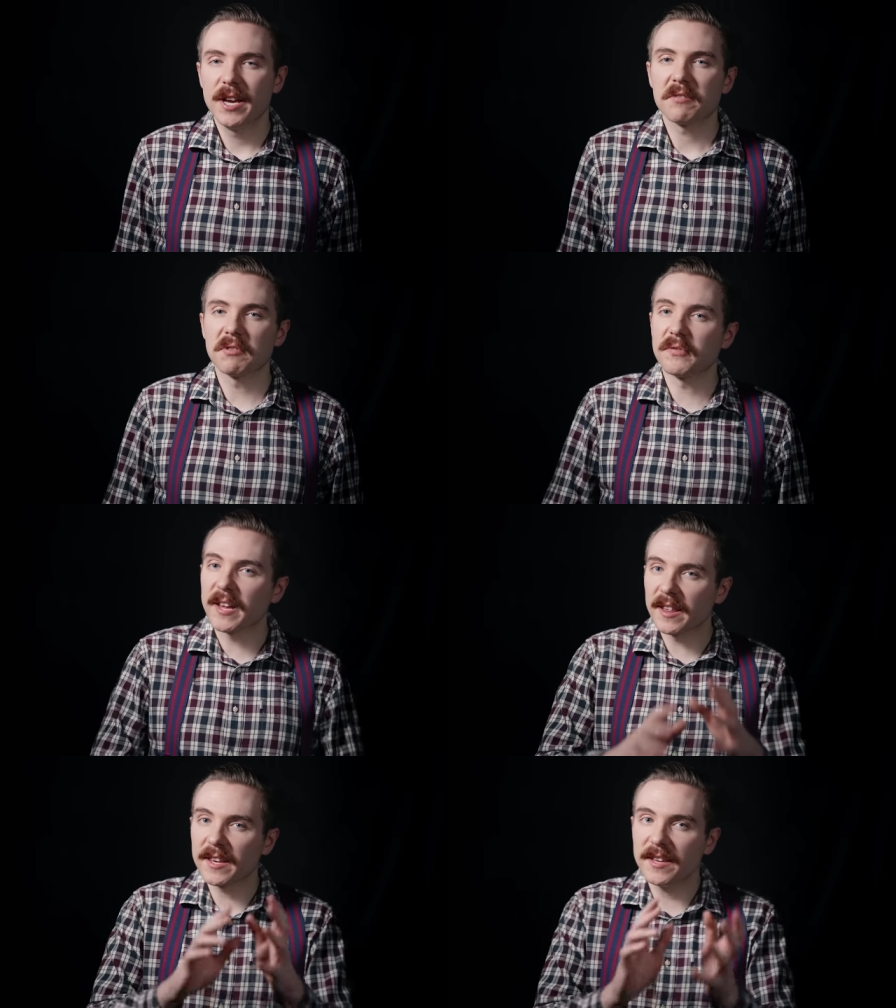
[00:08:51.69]

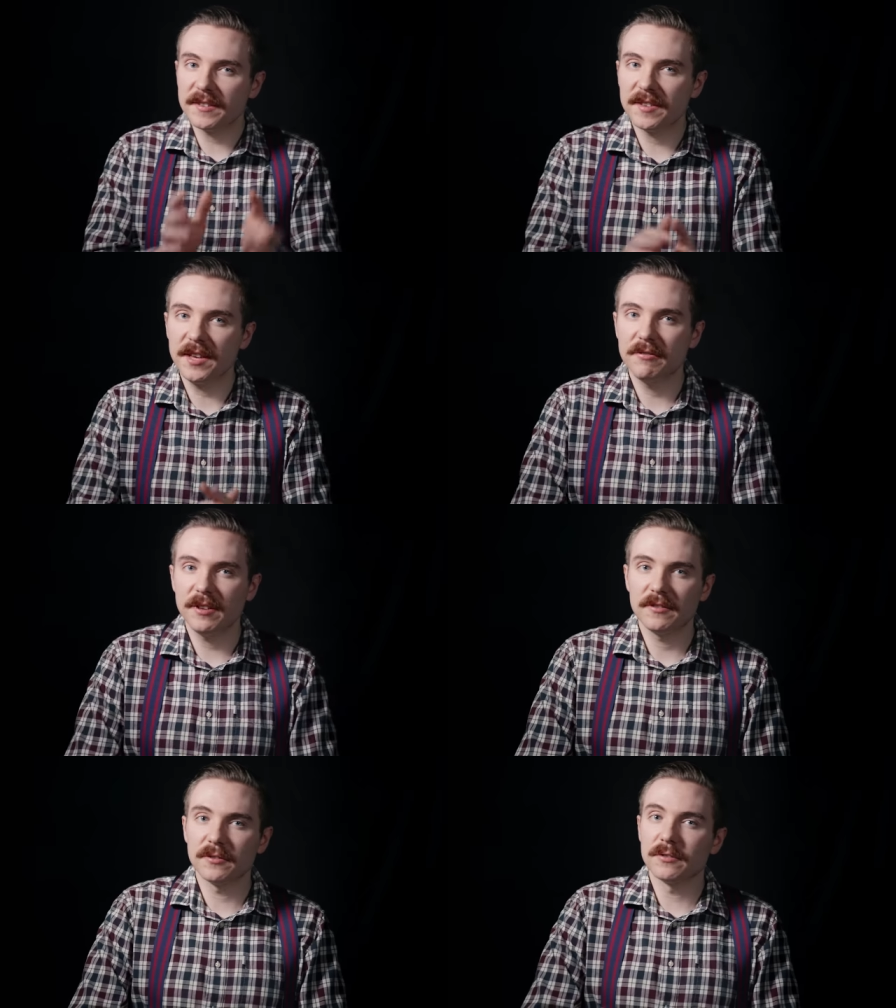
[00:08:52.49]
Revealing its
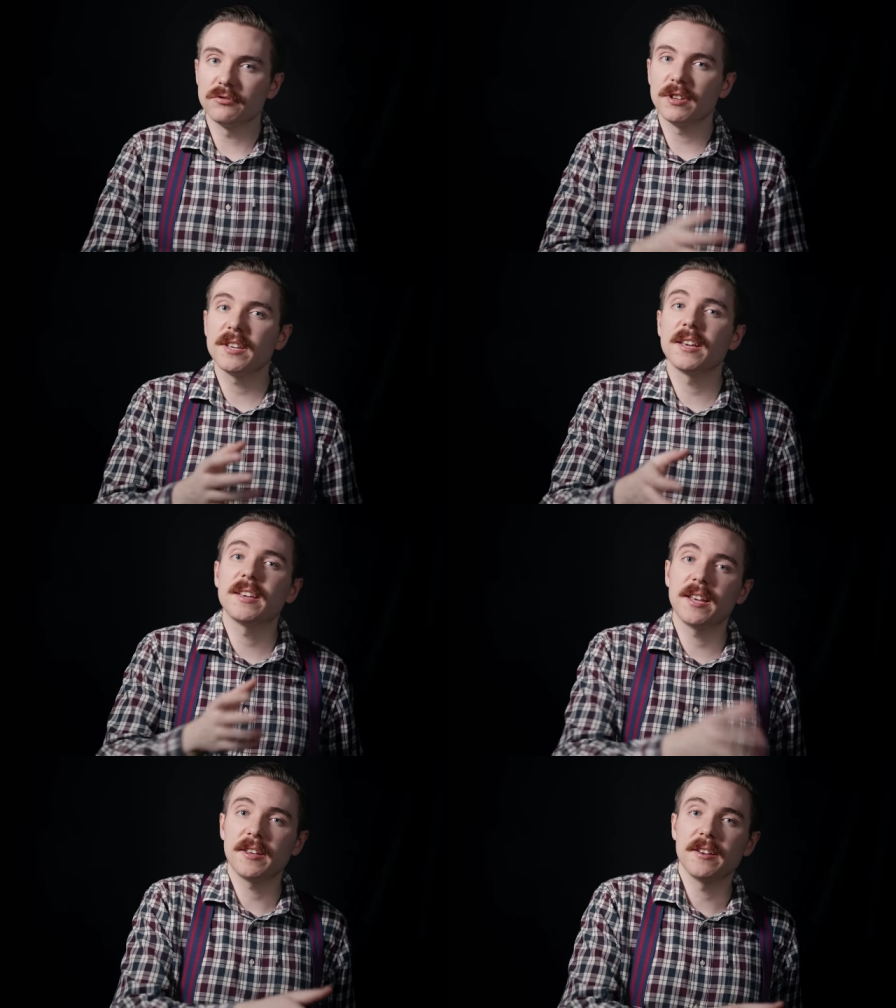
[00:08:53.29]
secrets or drinking
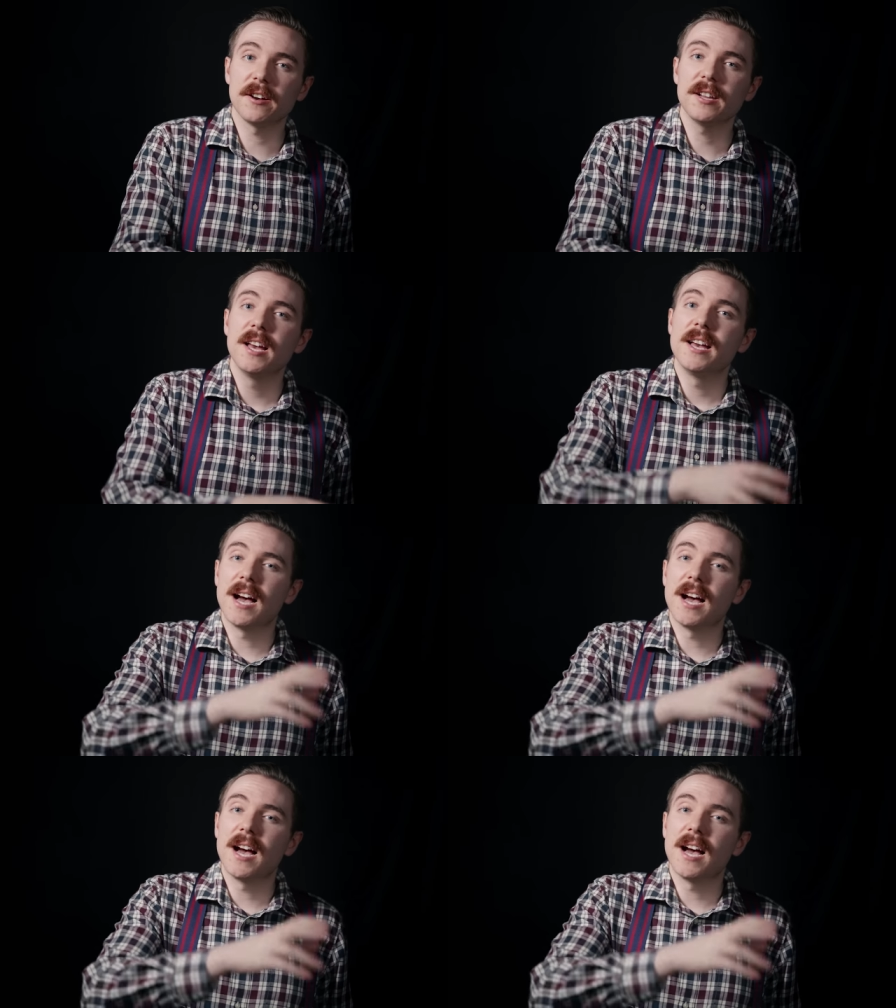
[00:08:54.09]
Kykeon